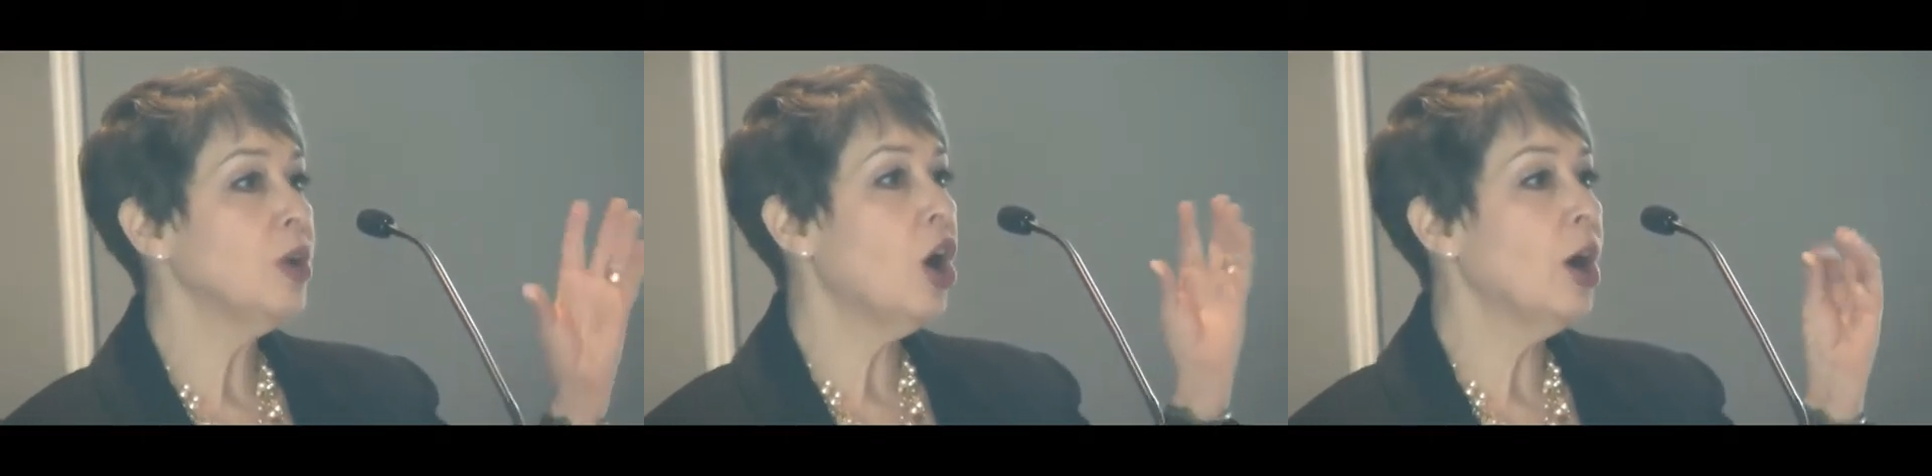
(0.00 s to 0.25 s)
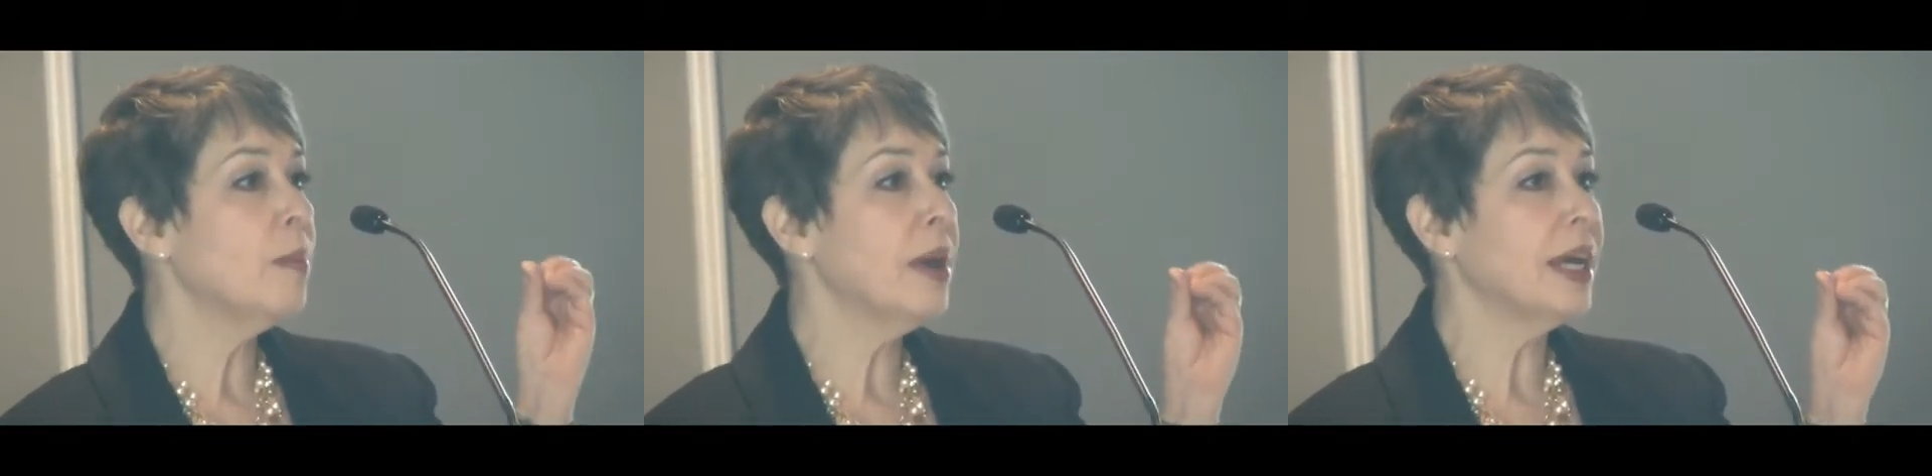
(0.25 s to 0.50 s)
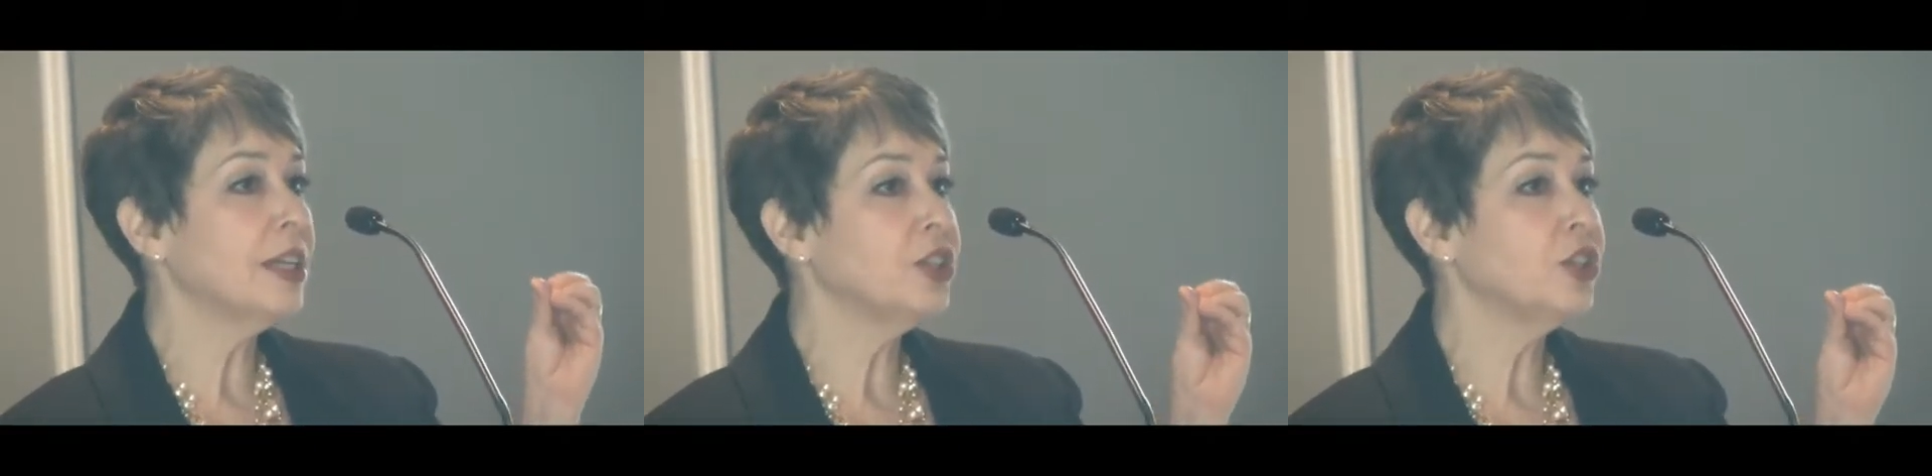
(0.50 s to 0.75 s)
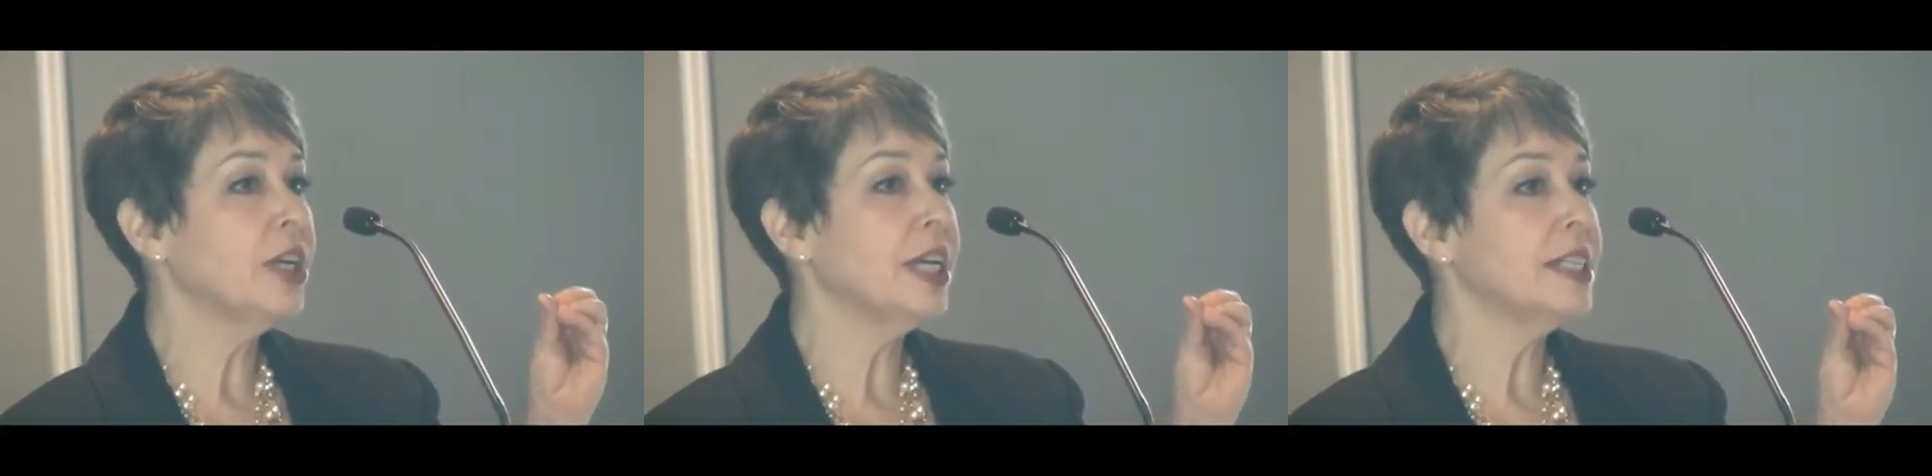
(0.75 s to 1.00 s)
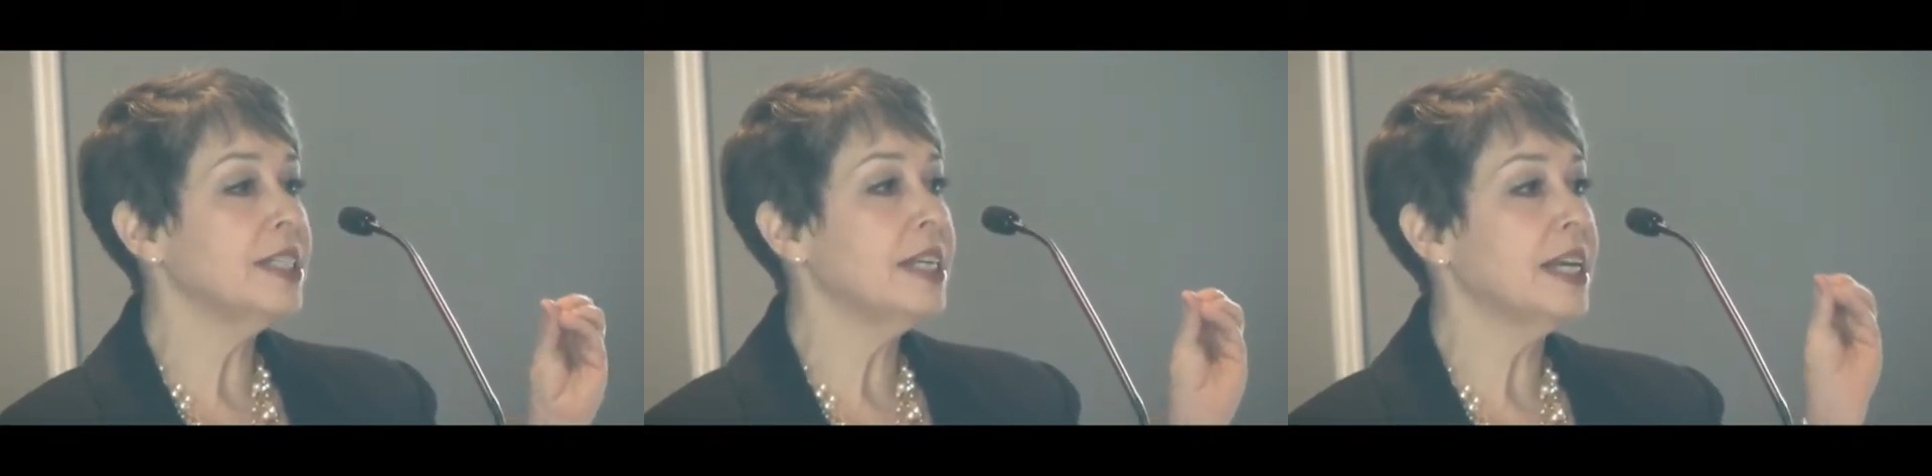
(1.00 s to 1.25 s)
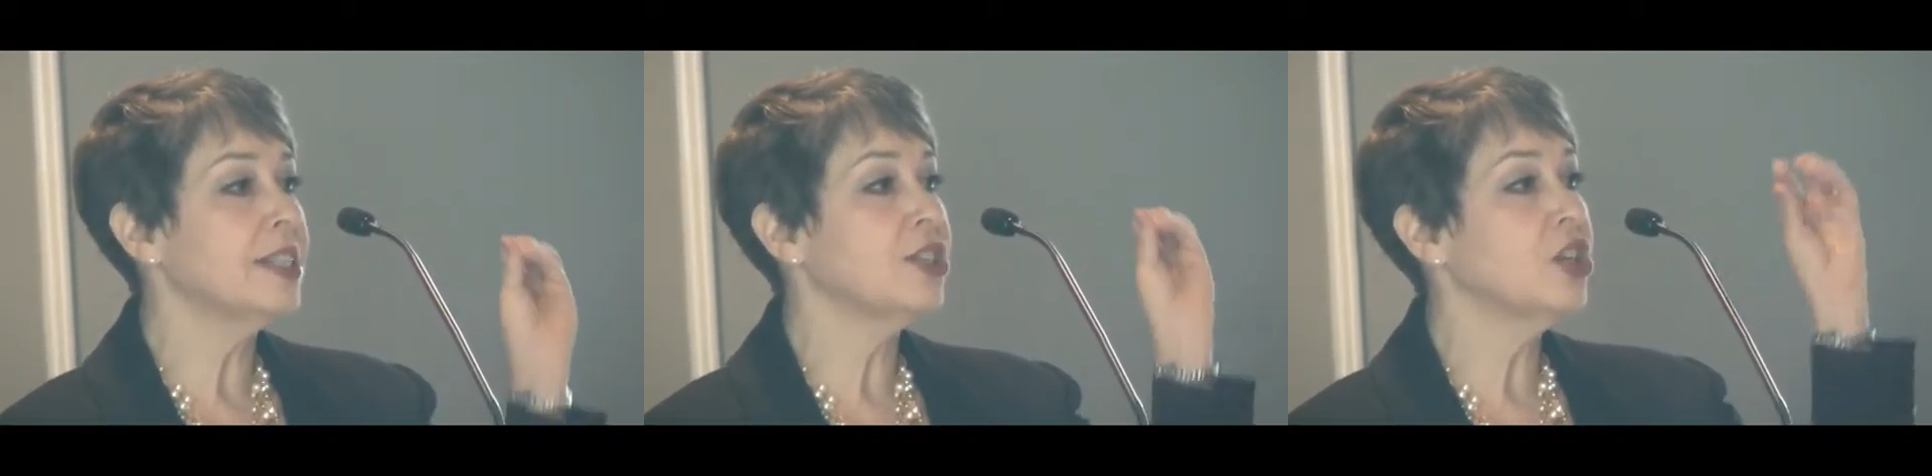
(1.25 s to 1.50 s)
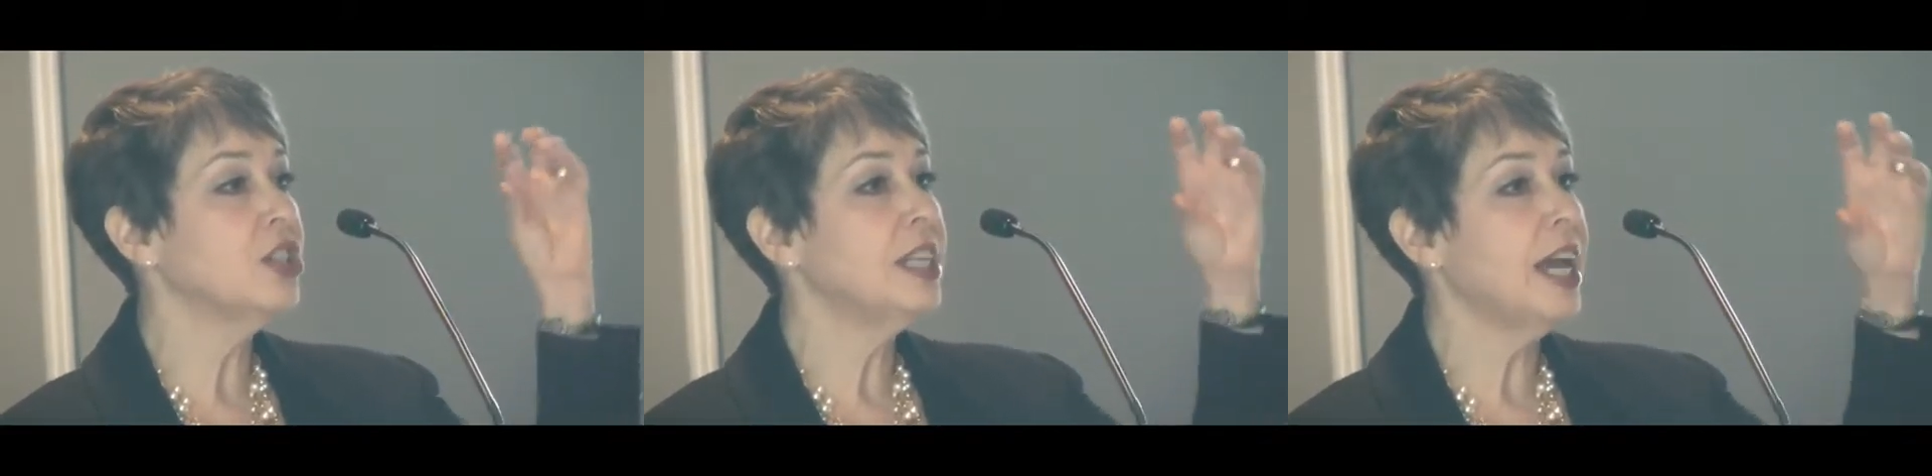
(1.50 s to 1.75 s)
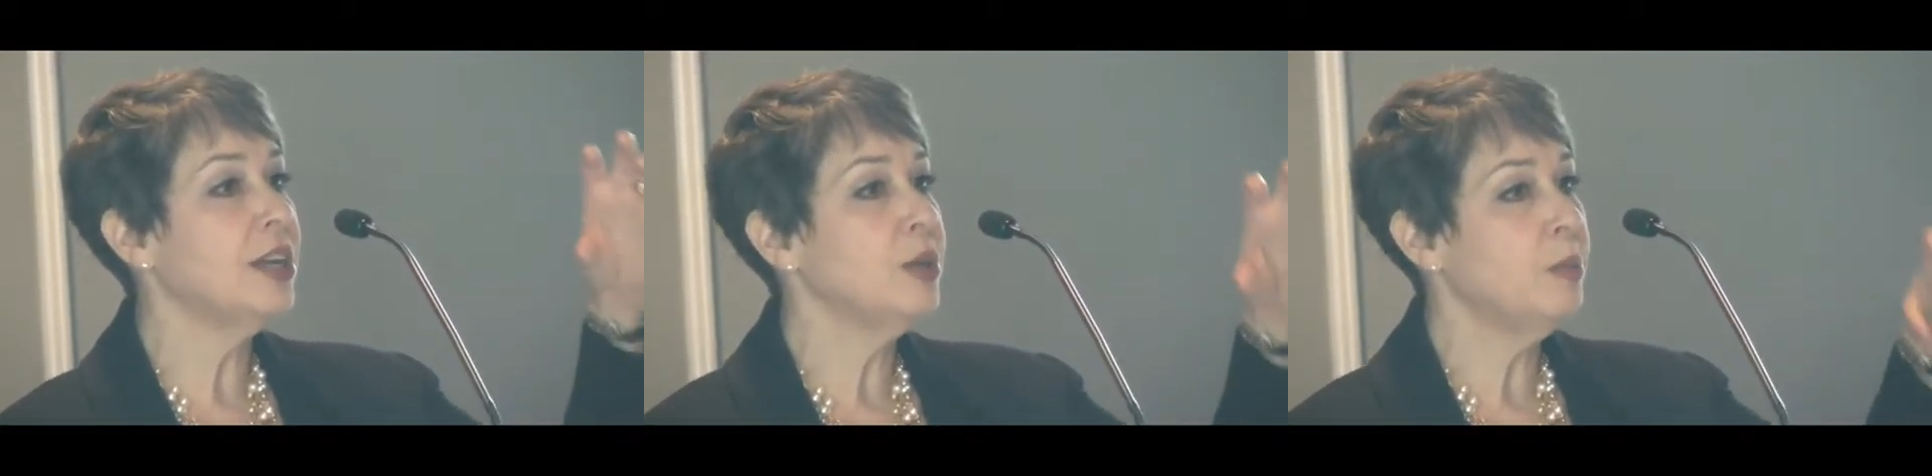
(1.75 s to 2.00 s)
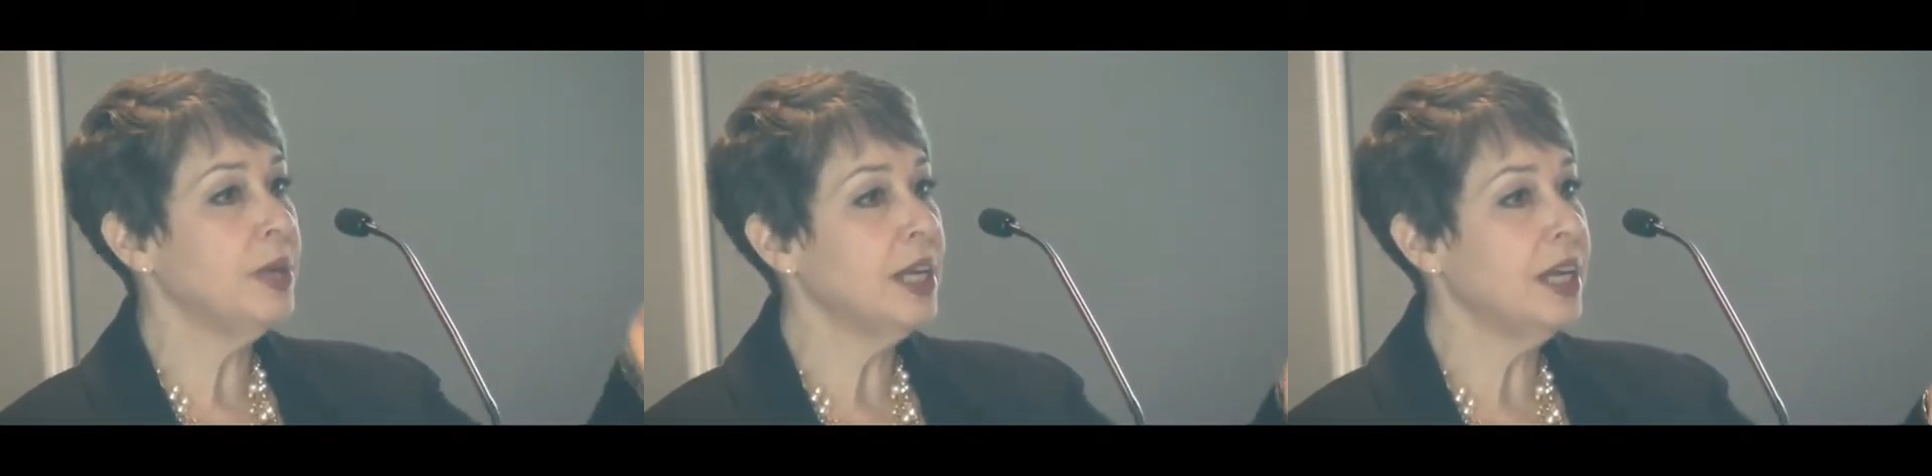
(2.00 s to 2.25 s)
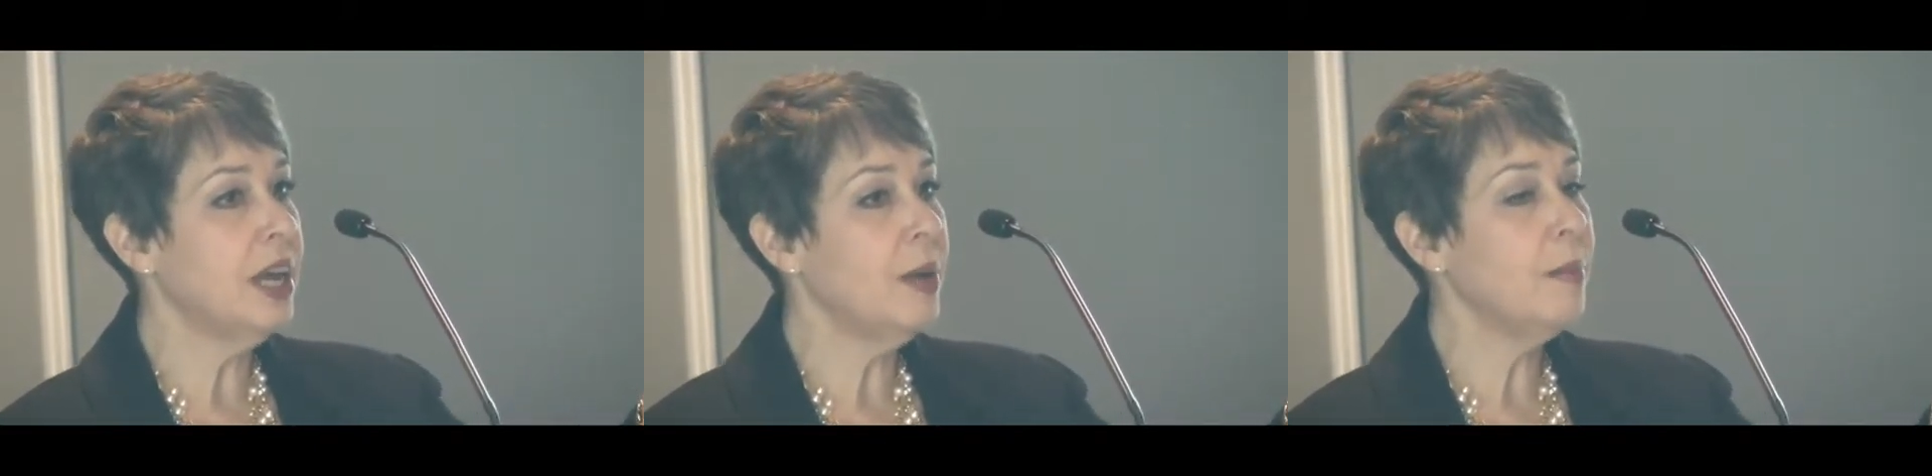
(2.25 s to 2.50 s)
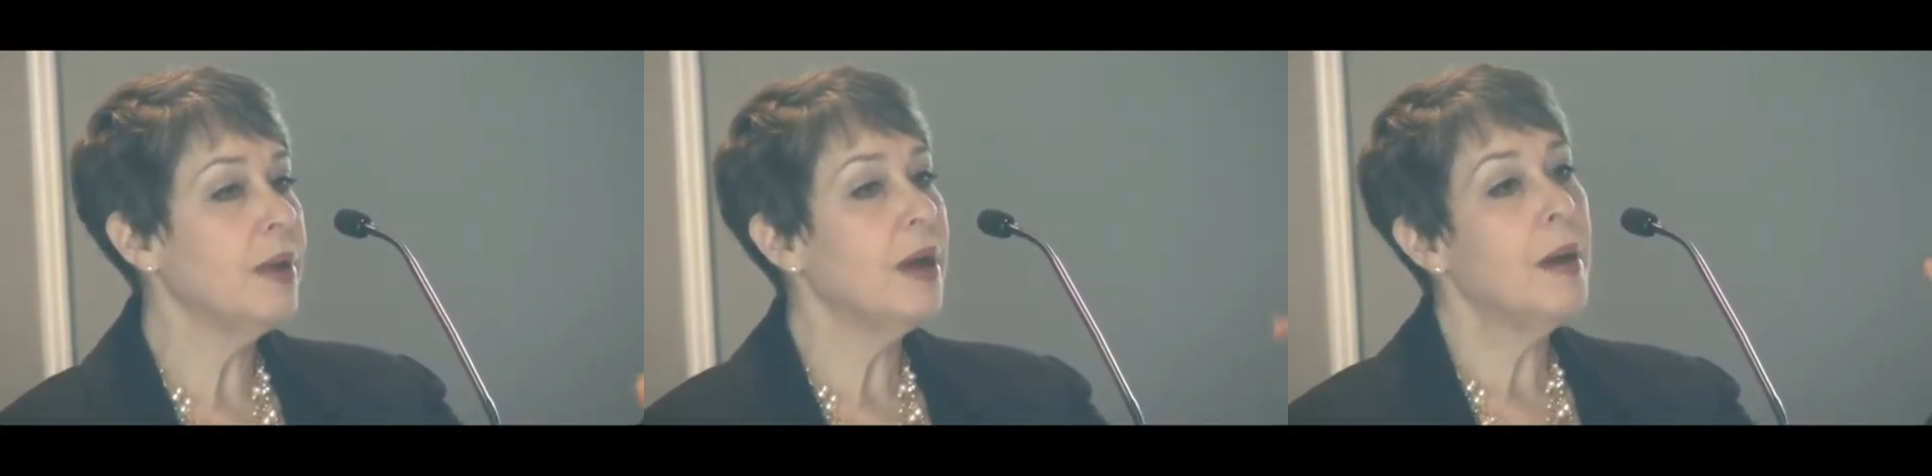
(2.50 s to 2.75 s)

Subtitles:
On that, your hand says, goes down to pick it up.